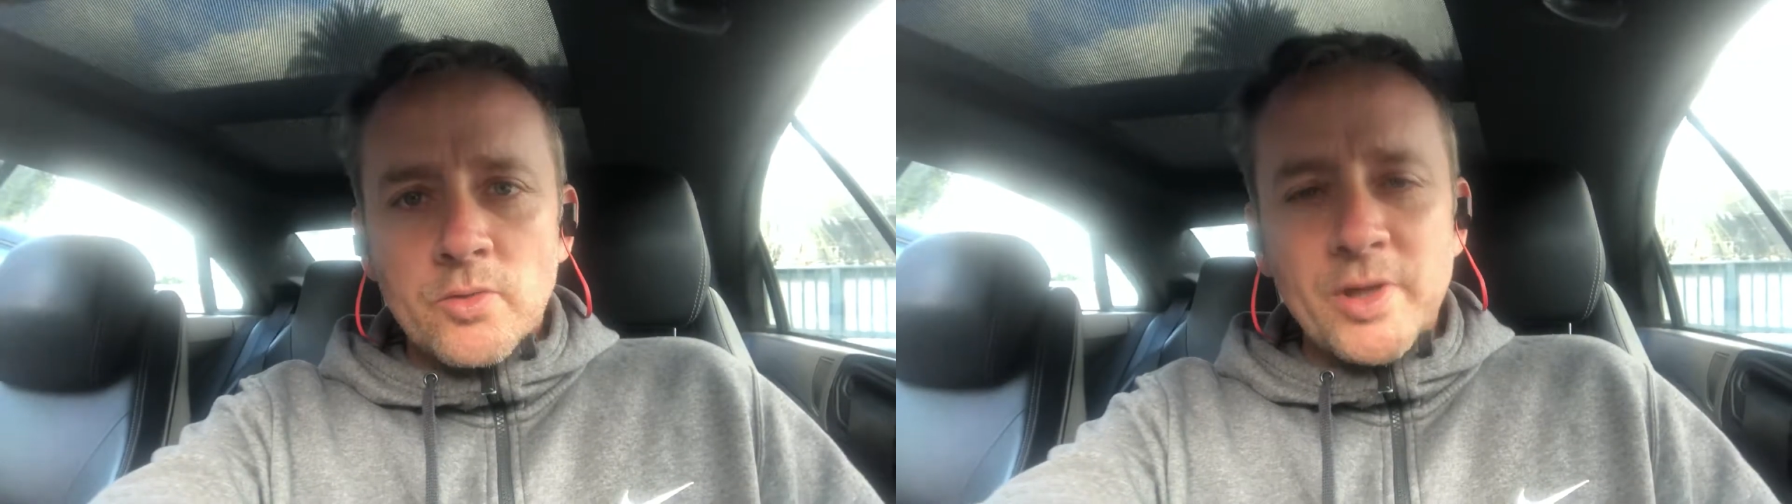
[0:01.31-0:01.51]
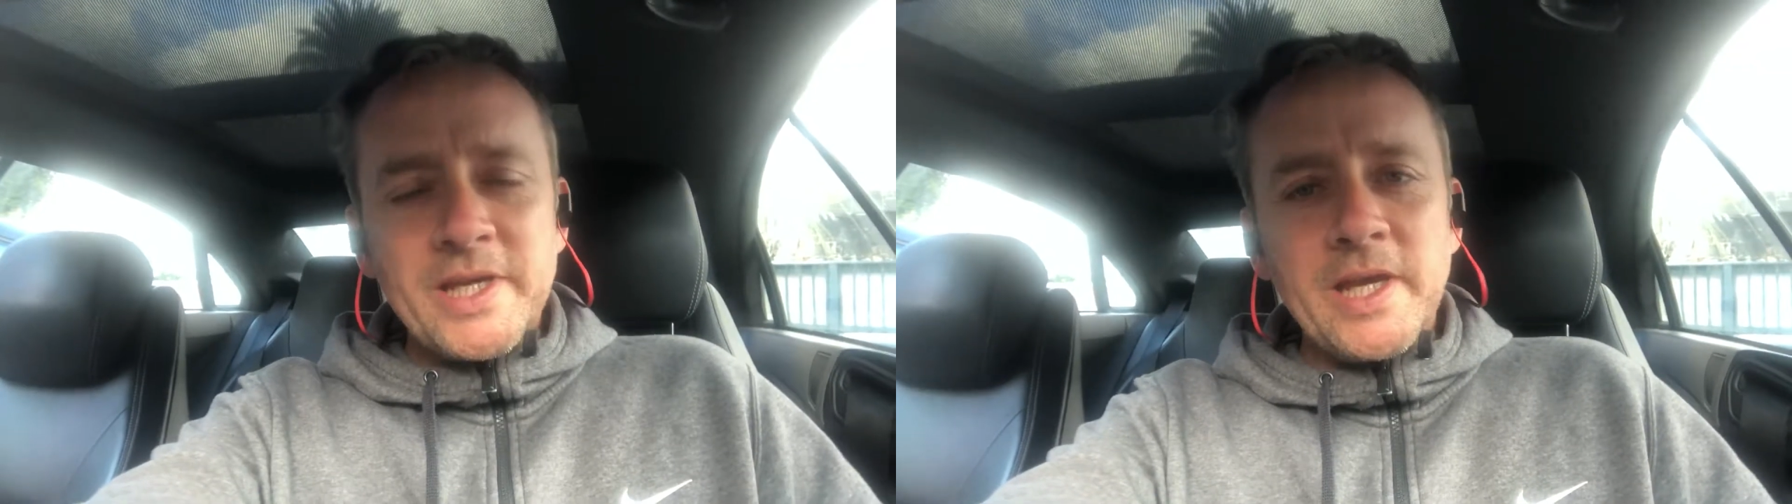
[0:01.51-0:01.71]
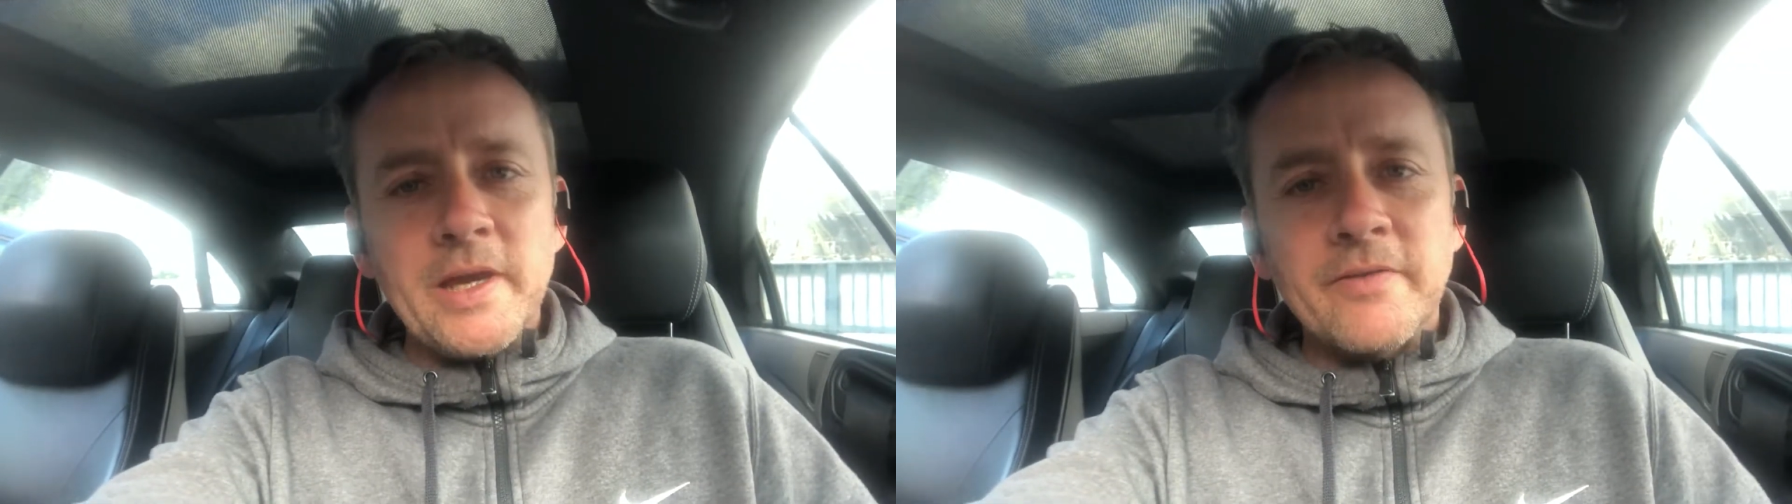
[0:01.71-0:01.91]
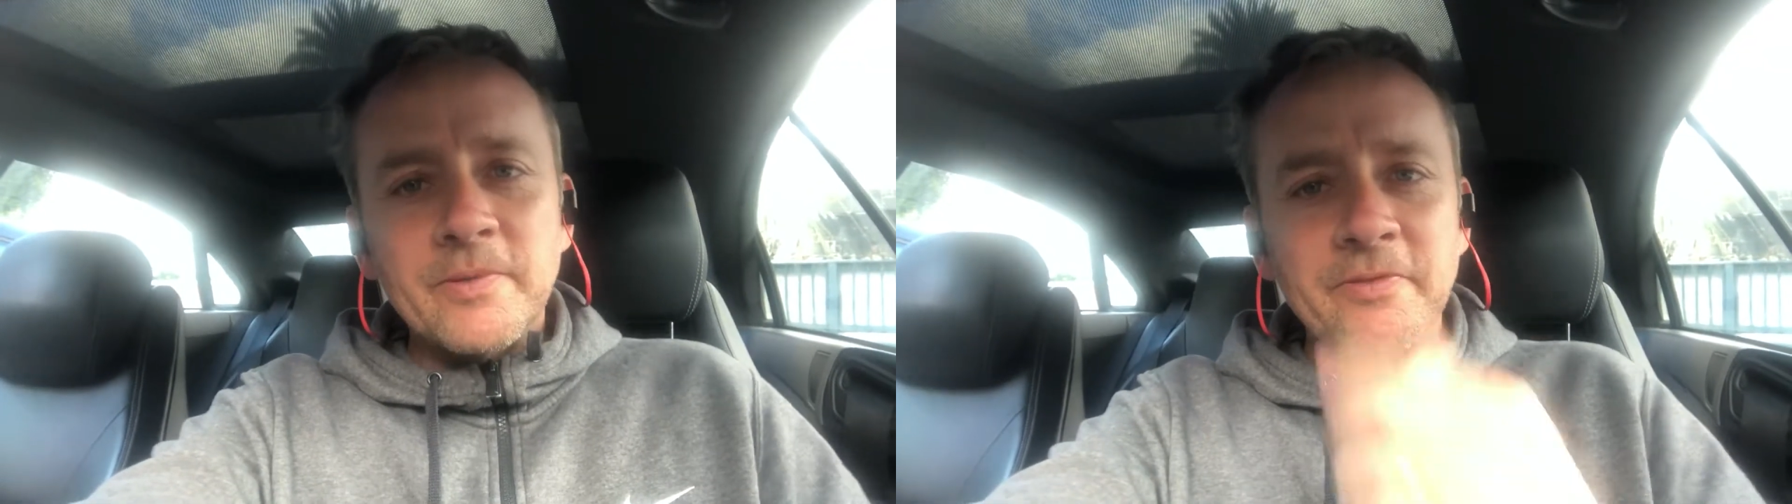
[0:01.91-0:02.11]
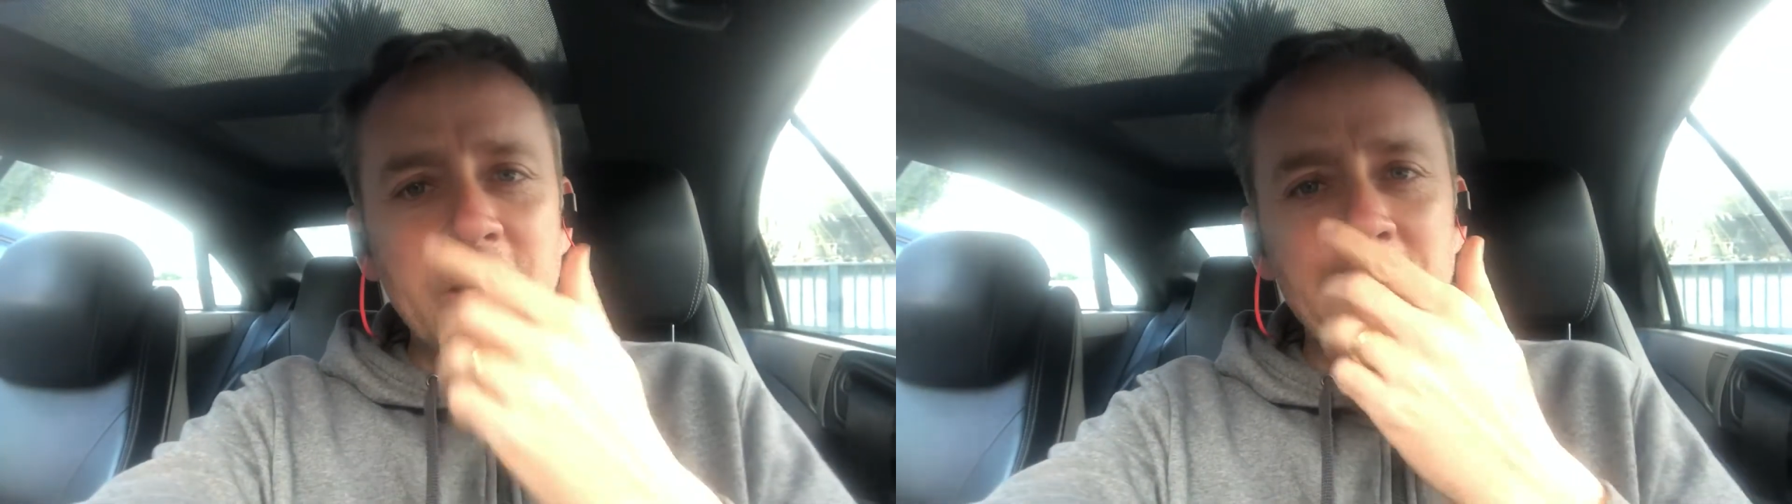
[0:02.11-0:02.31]
Ricky here
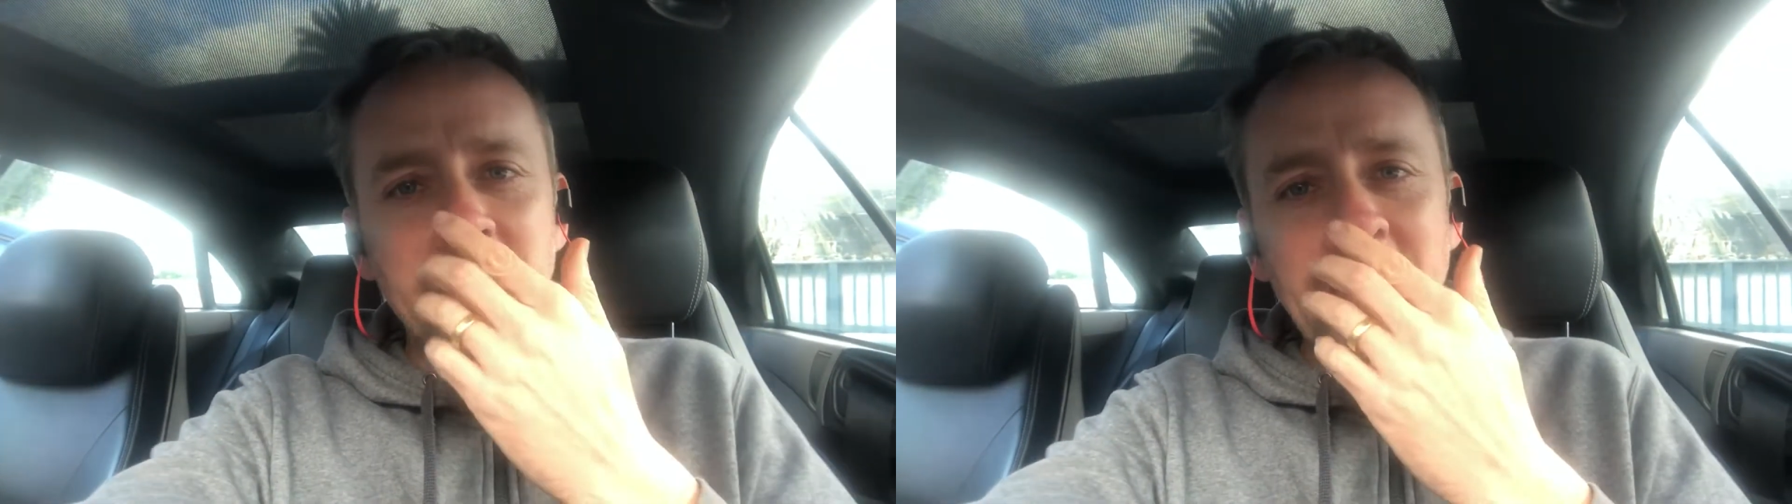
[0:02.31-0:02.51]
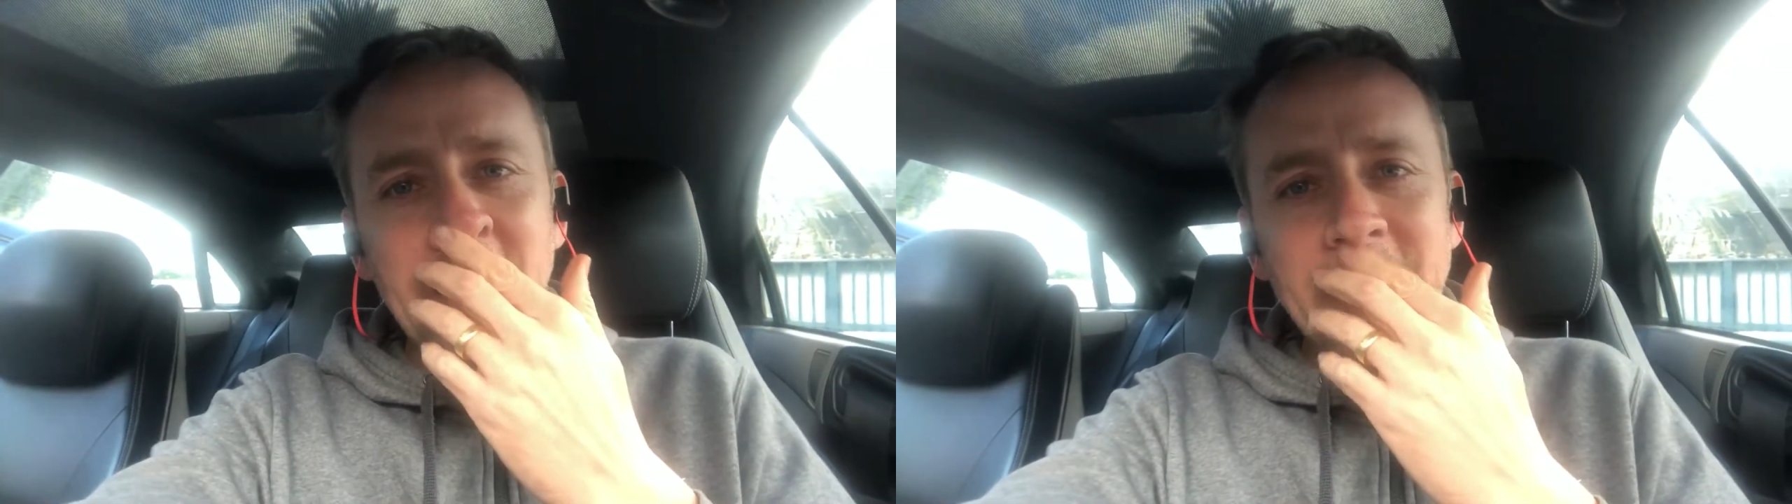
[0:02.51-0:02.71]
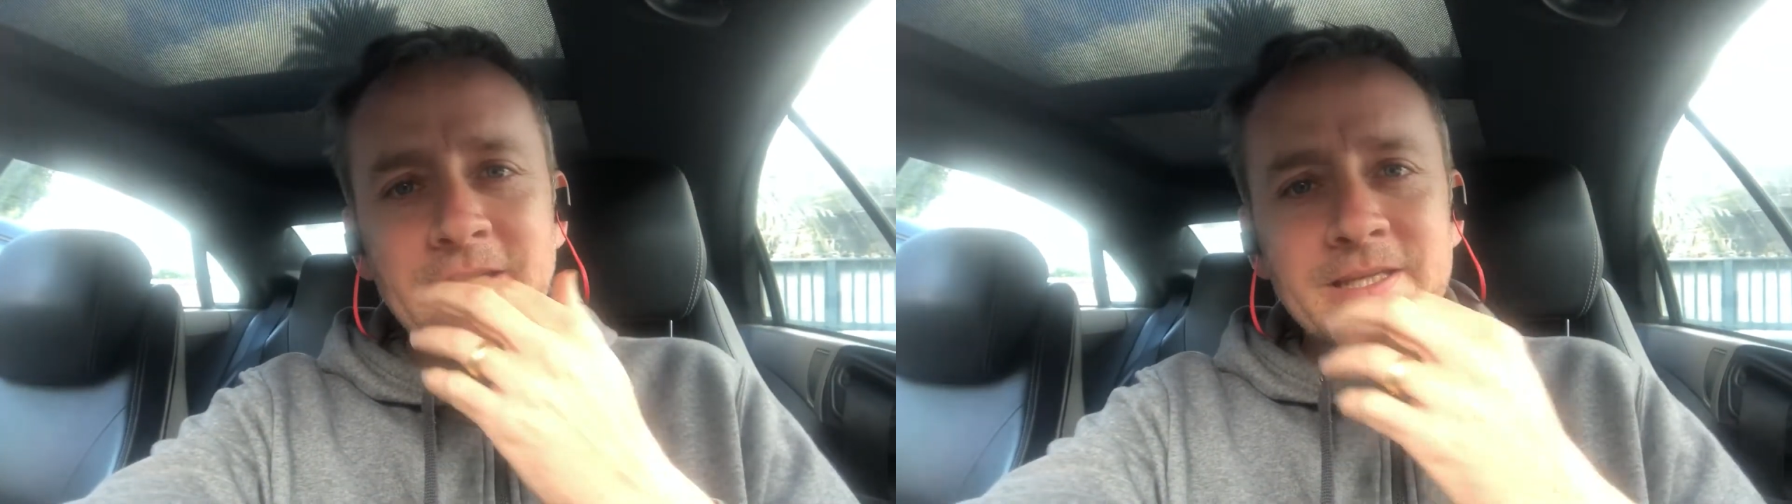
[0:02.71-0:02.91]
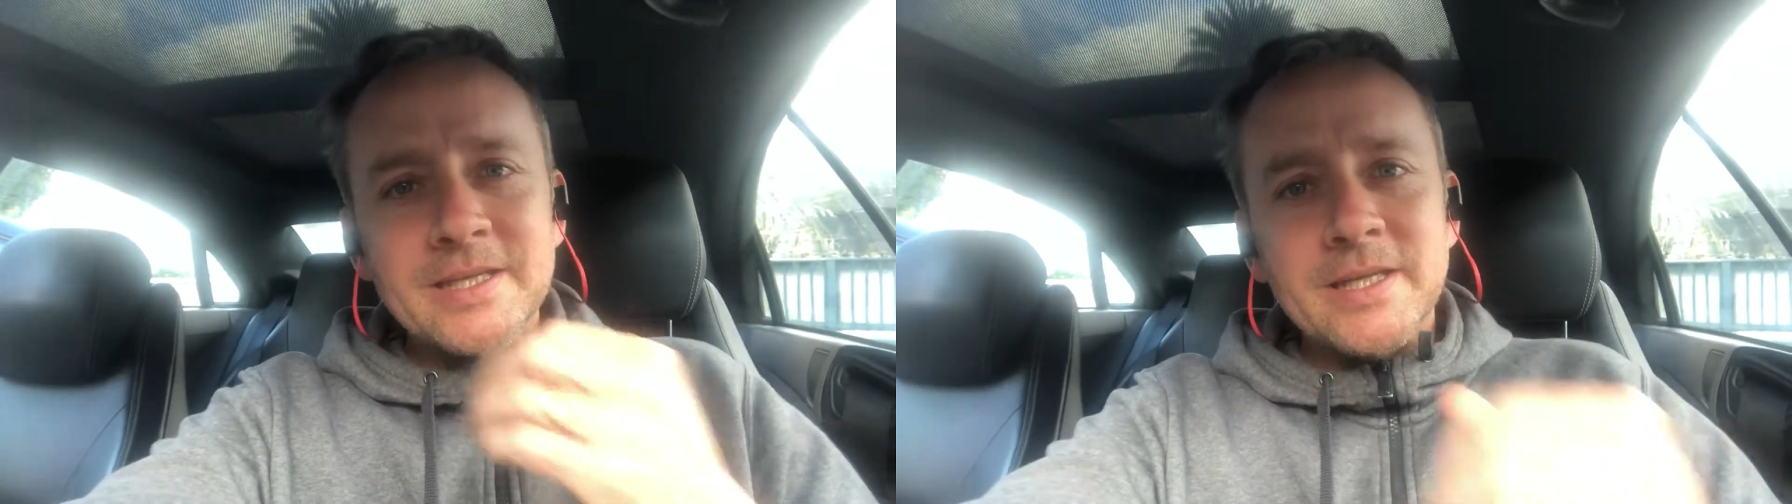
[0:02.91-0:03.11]
from Fit Body Ladies.